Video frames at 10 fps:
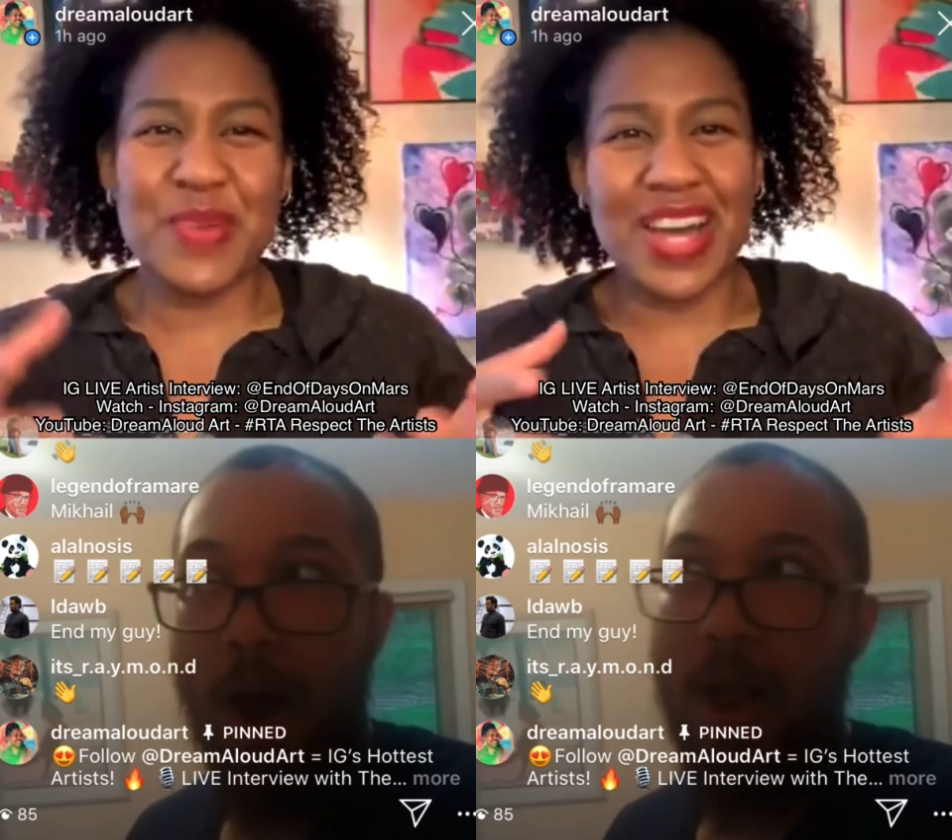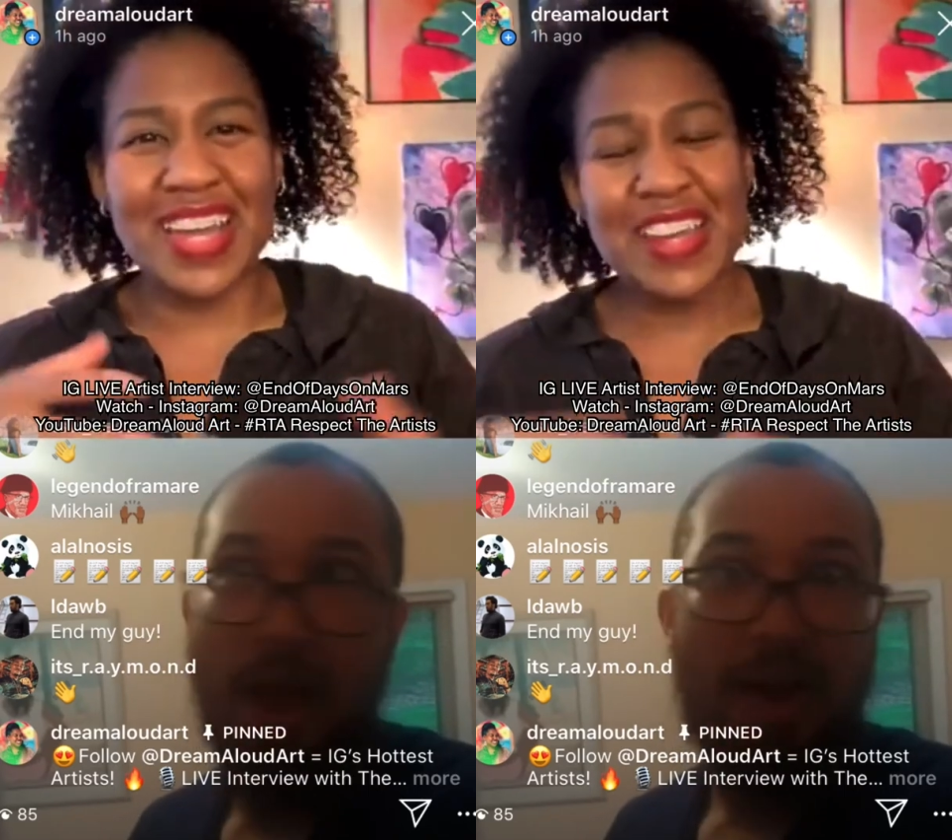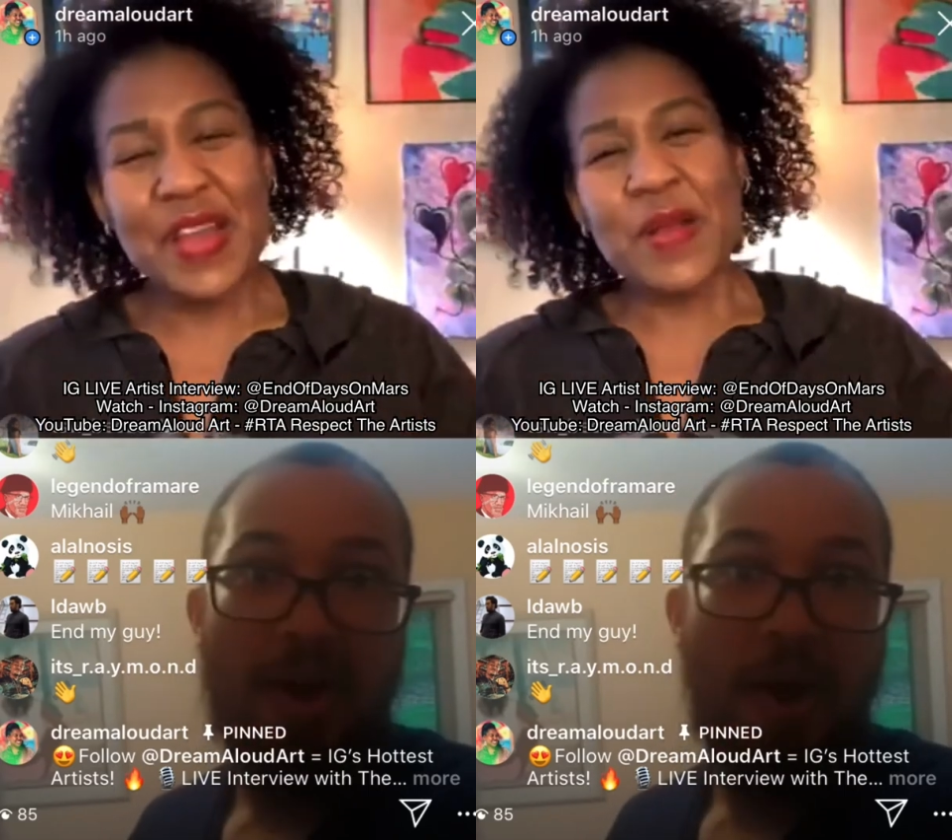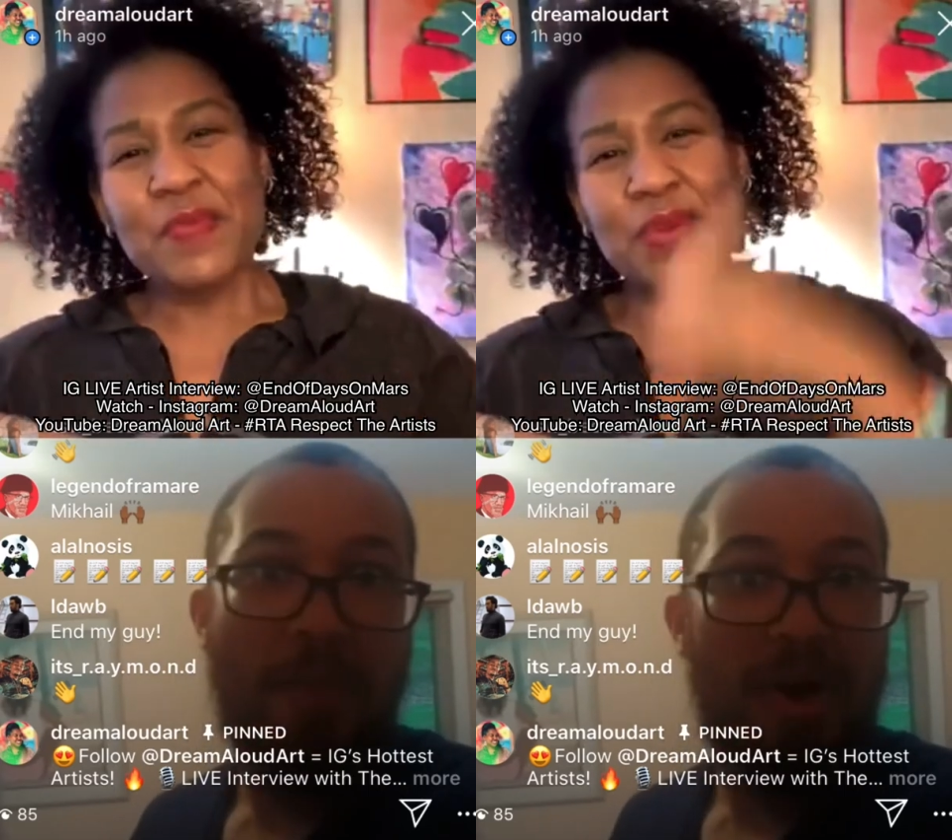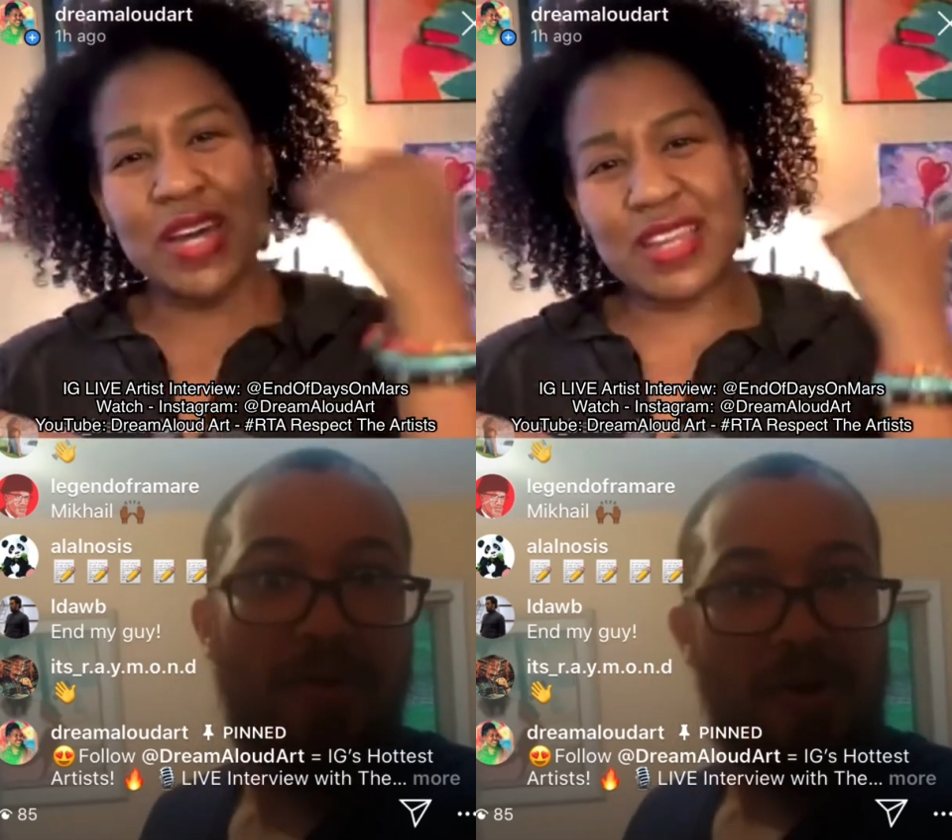but of
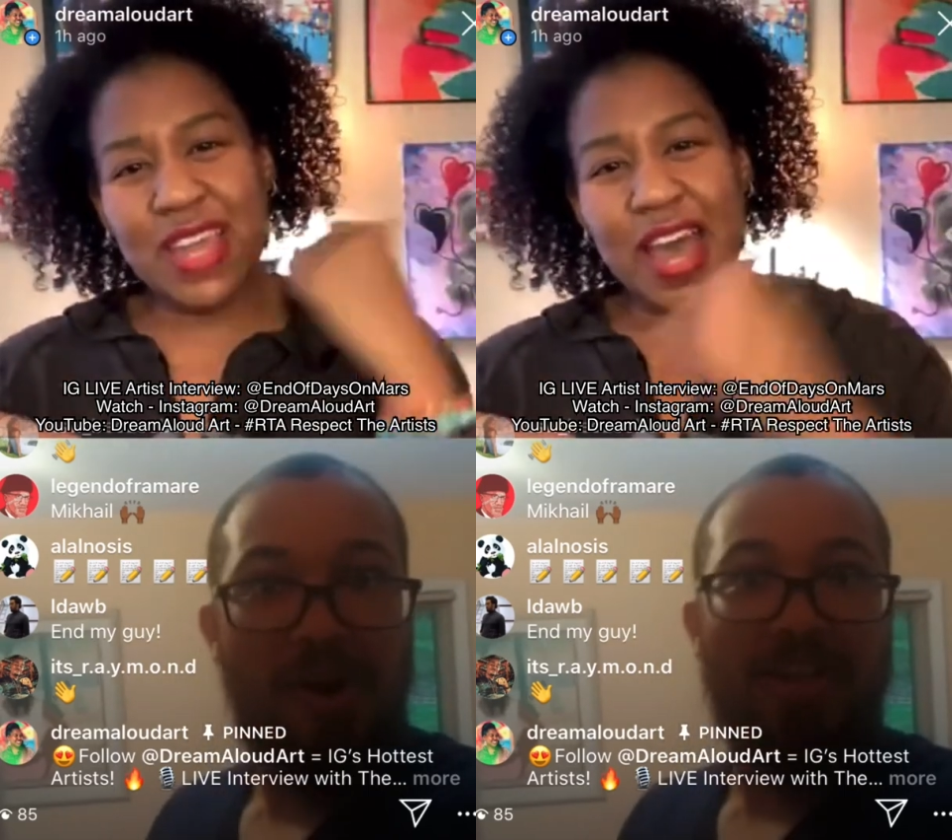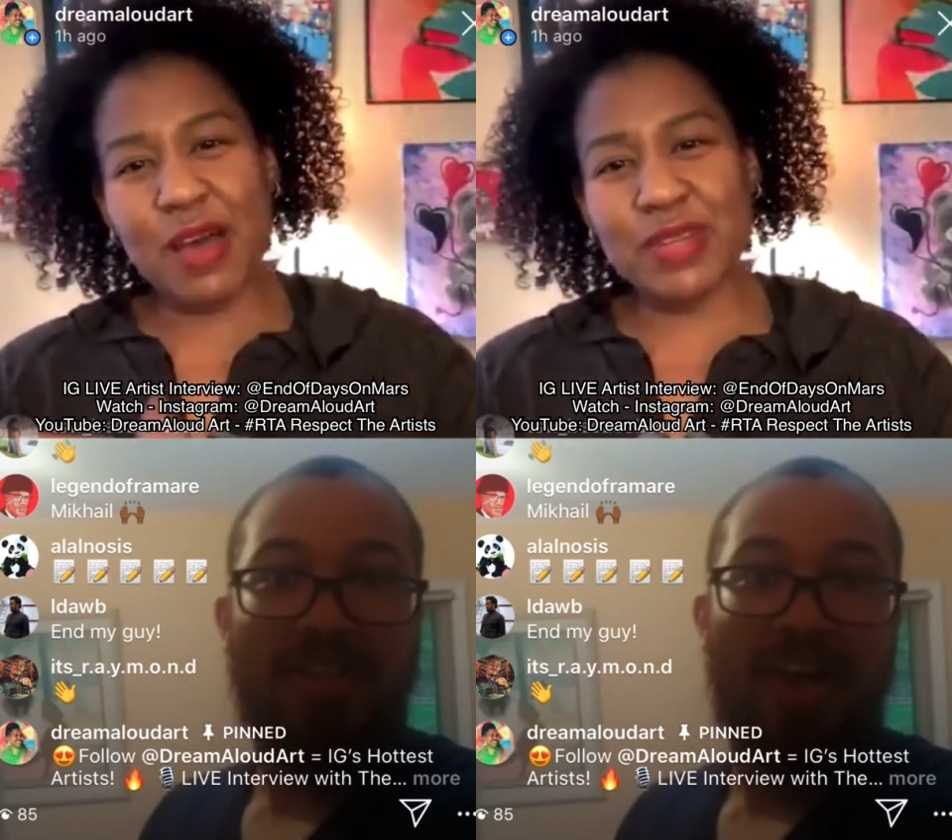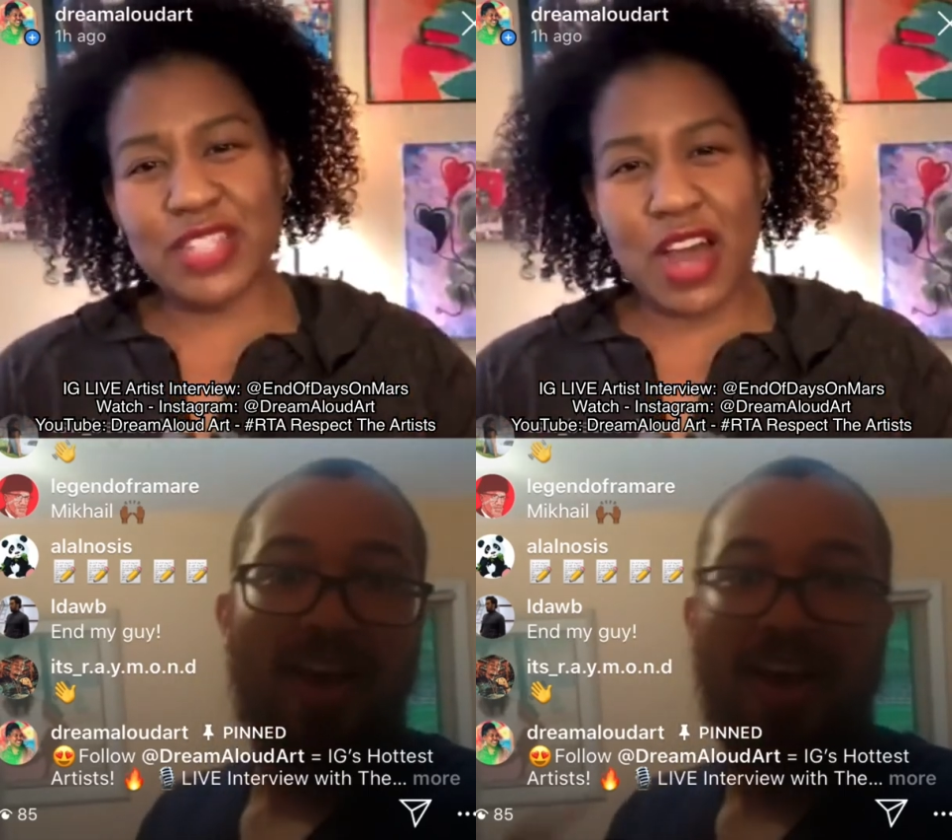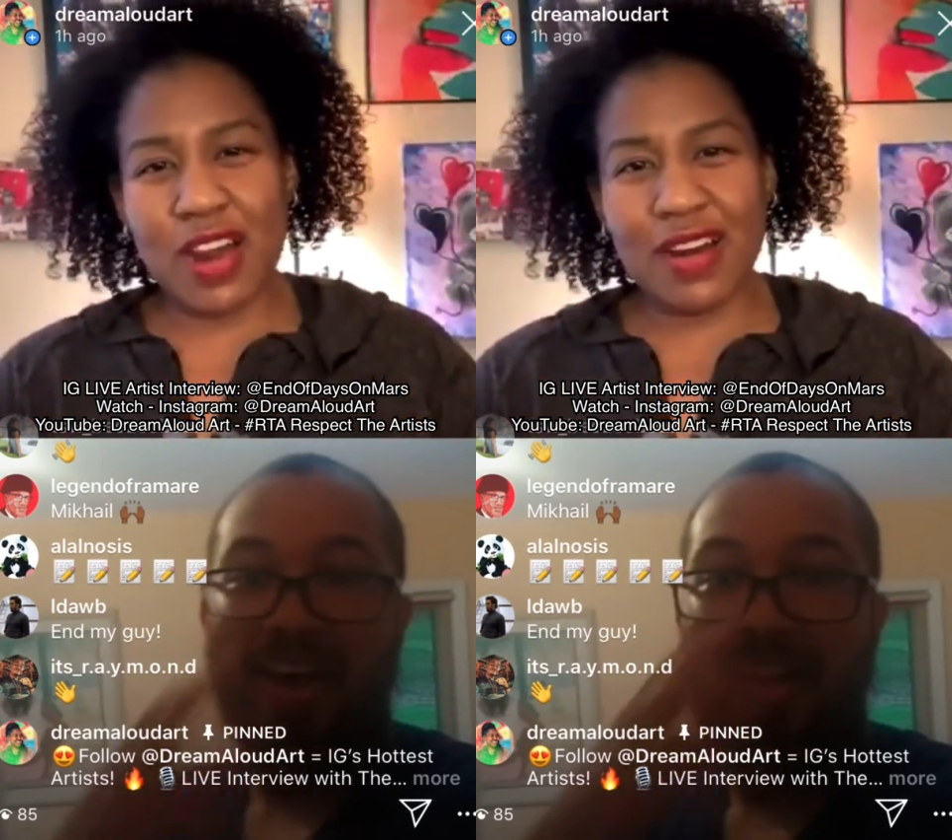course, get